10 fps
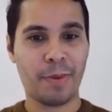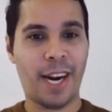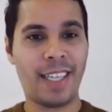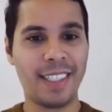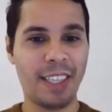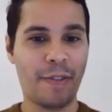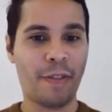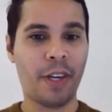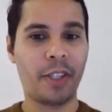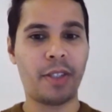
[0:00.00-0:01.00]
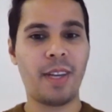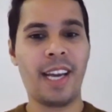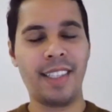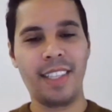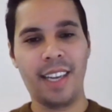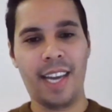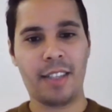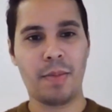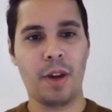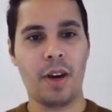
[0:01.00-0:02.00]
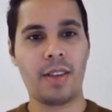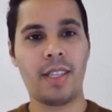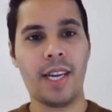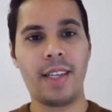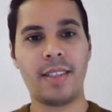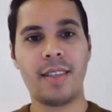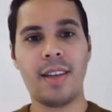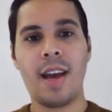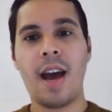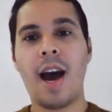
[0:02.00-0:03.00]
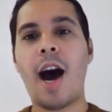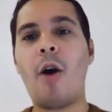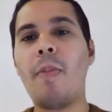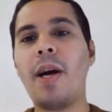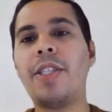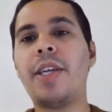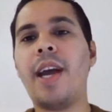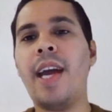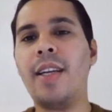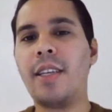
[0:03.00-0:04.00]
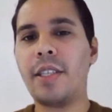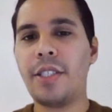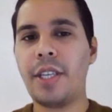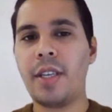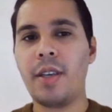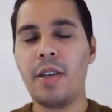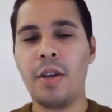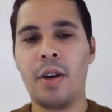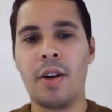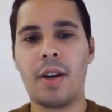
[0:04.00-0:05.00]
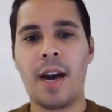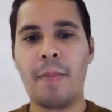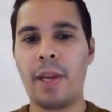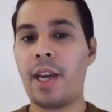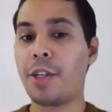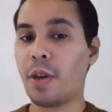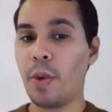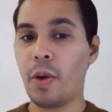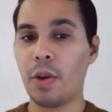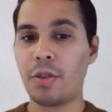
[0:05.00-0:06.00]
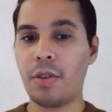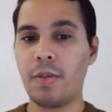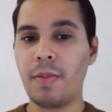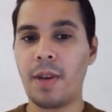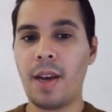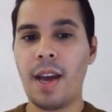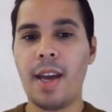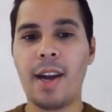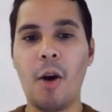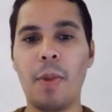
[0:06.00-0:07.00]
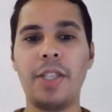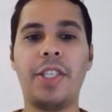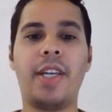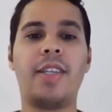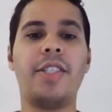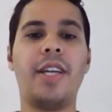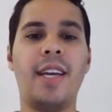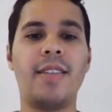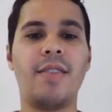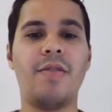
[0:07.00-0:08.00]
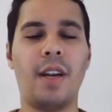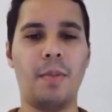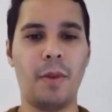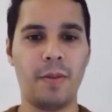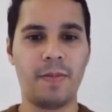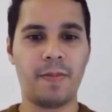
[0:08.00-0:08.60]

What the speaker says: right? The first and the last block. That is how much energy your application will consume and how much energy is available,